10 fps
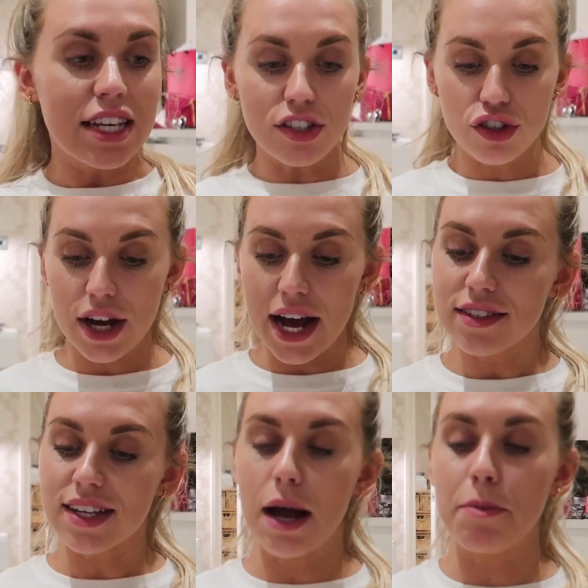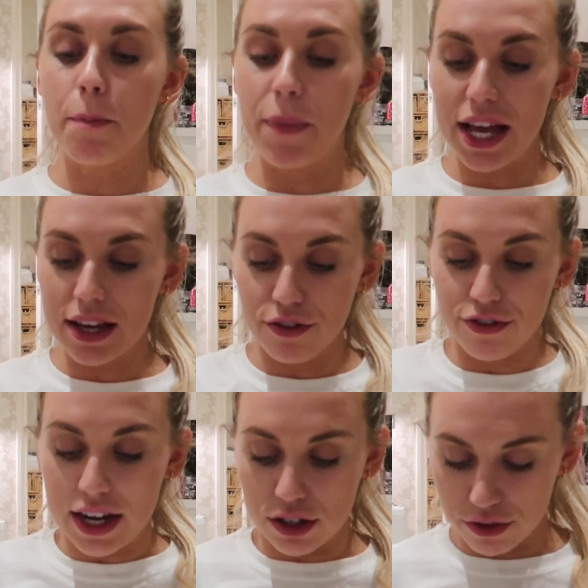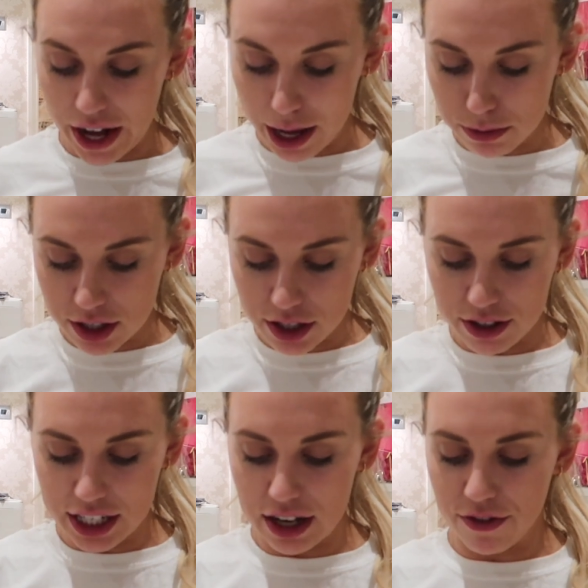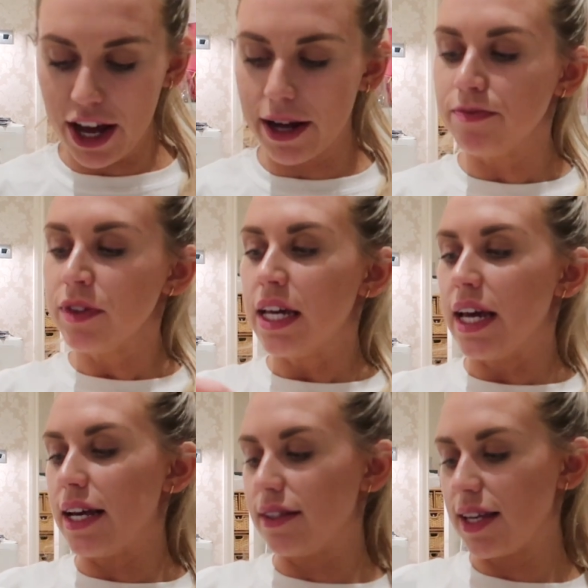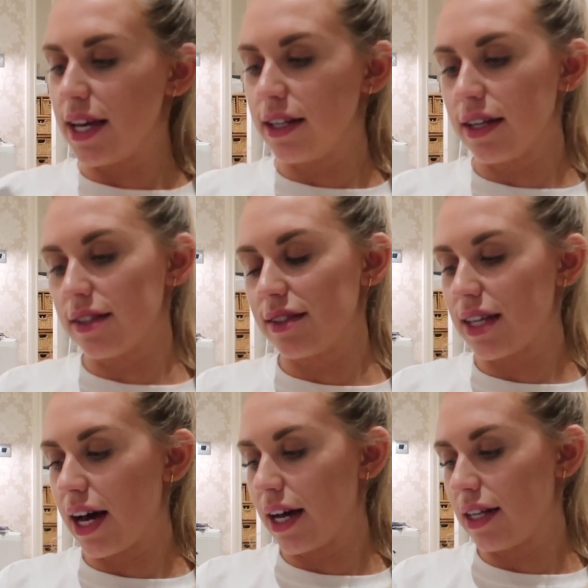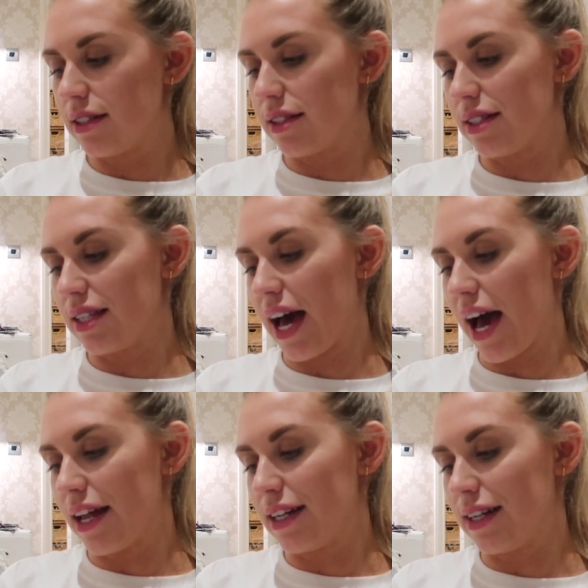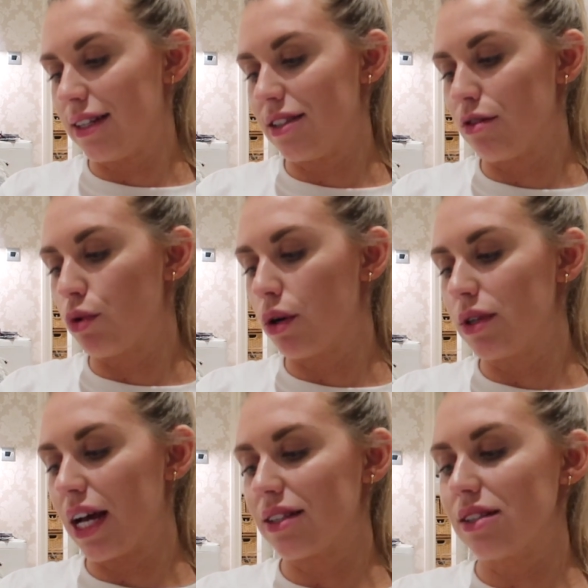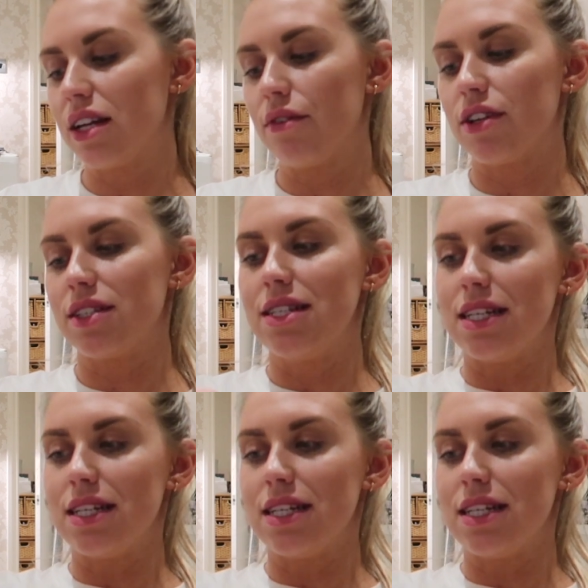This dress I'm a big fan of, absolutely love it. It's in a size 10 and it's the roll neck sleeveless